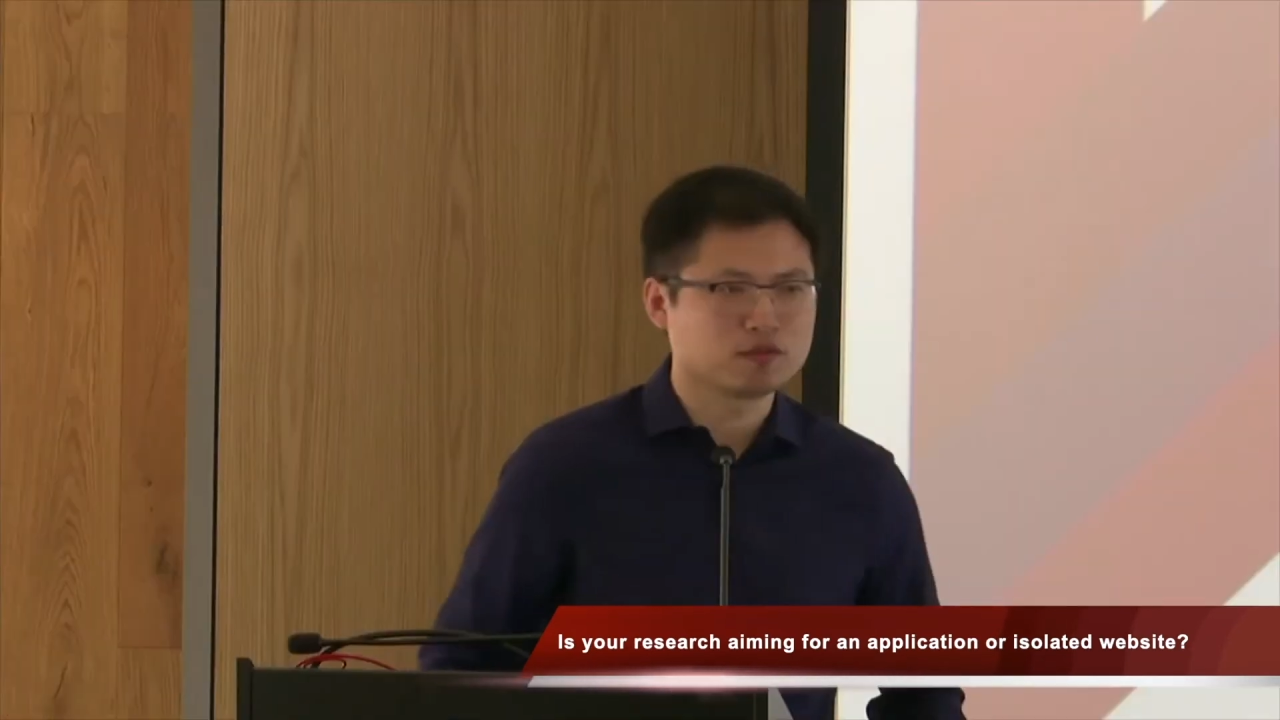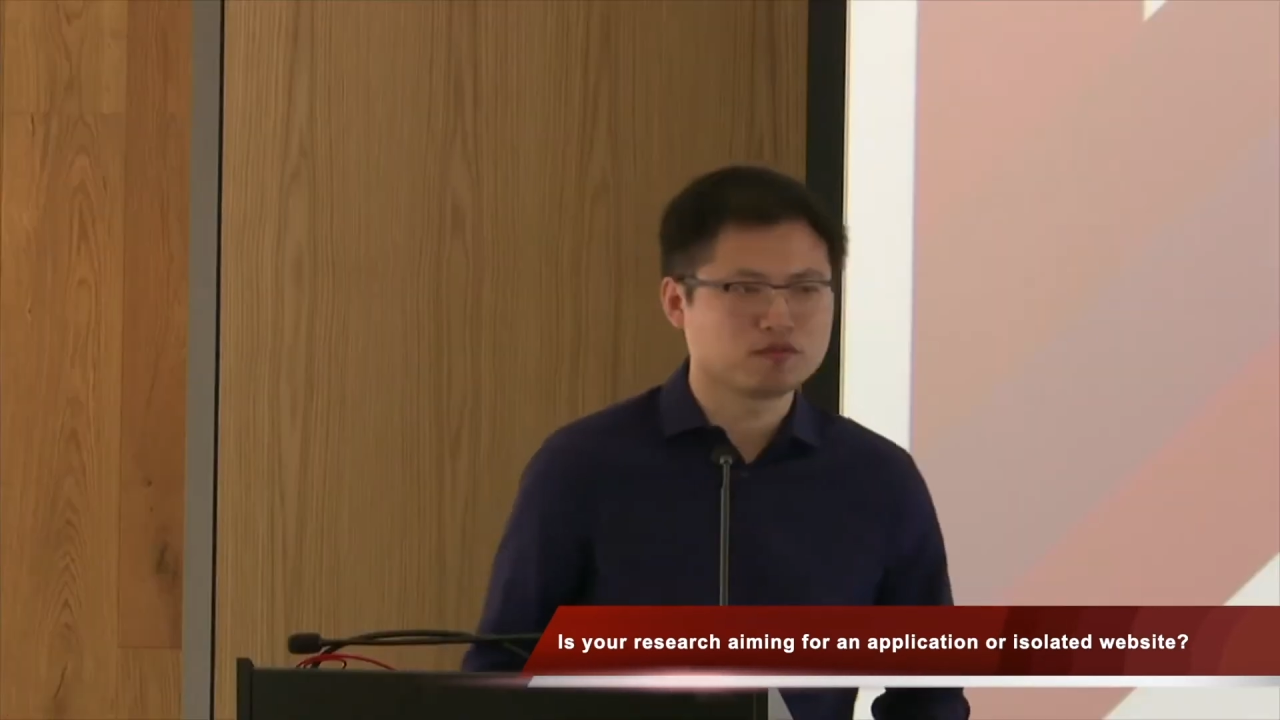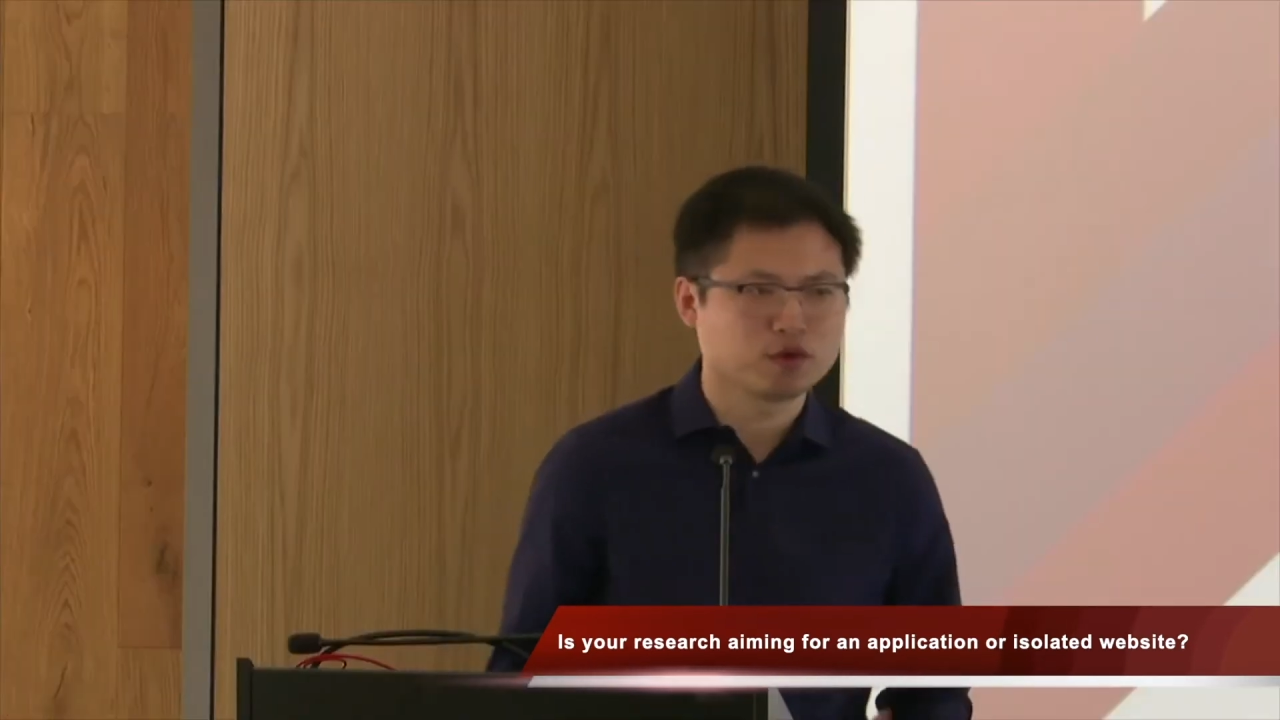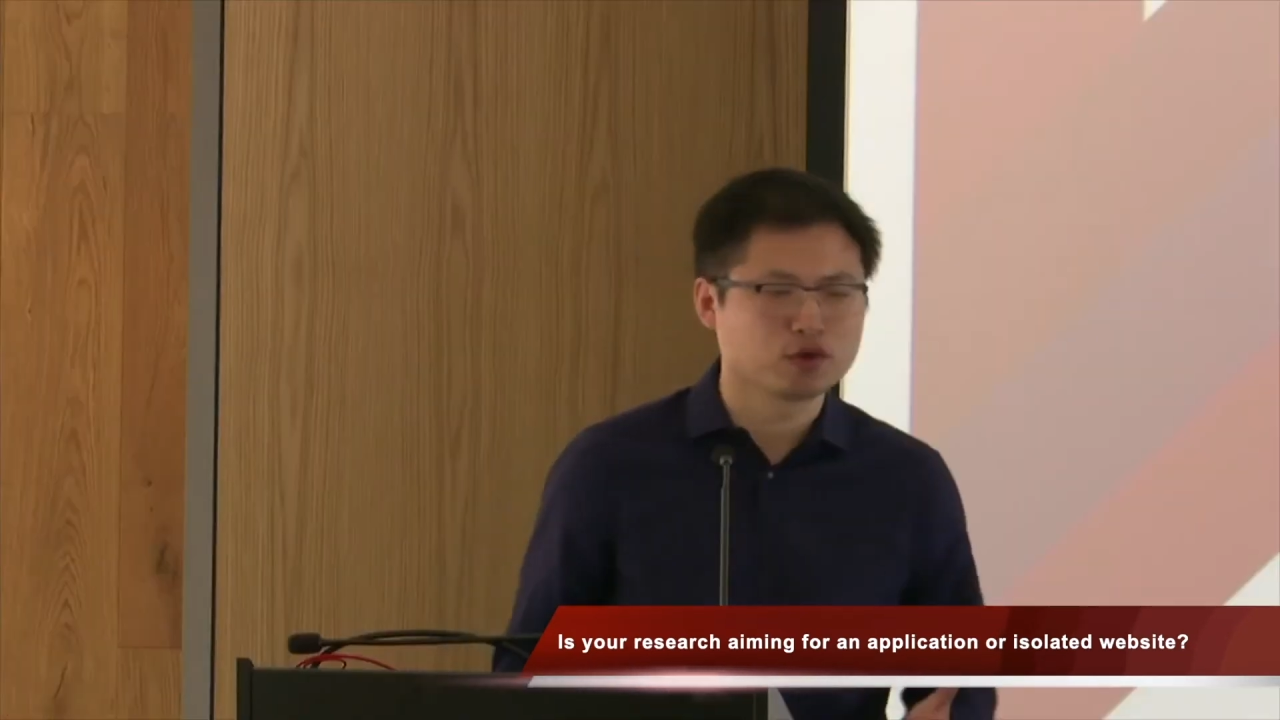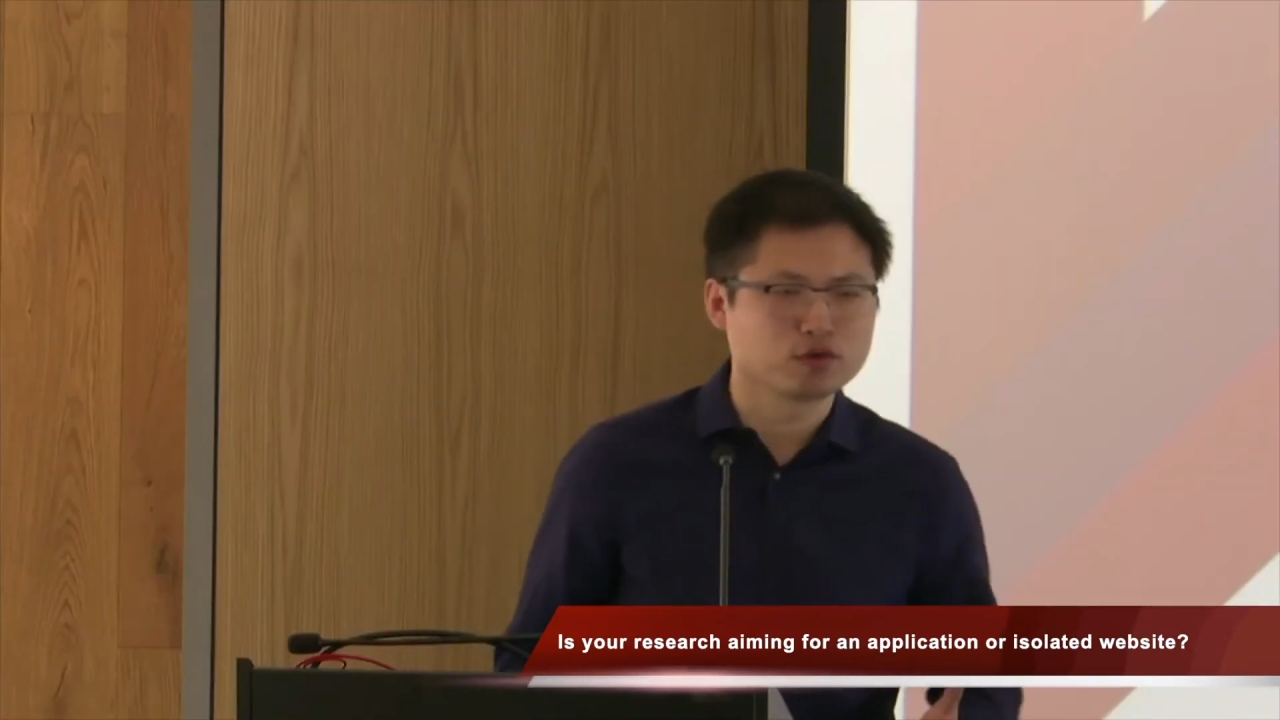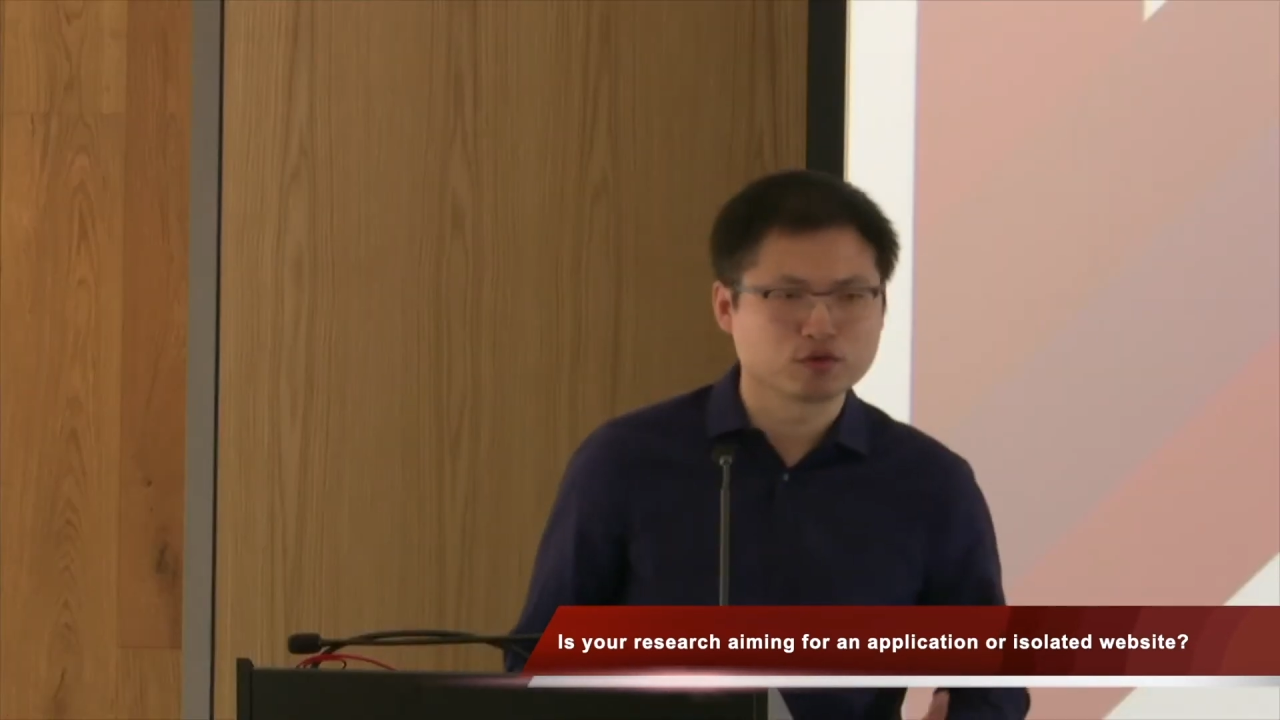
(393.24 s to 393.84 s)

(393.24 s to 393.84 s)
Very good